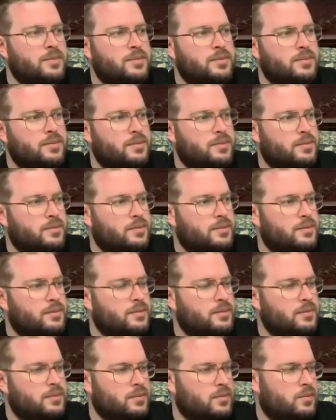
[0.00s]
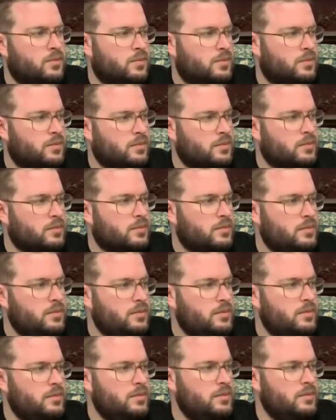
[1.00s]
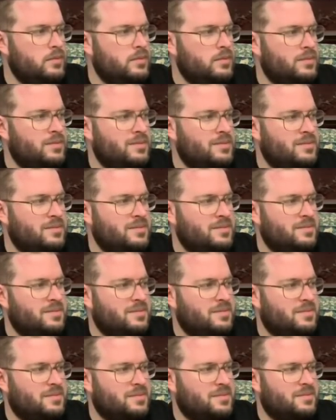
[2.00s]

[no speech]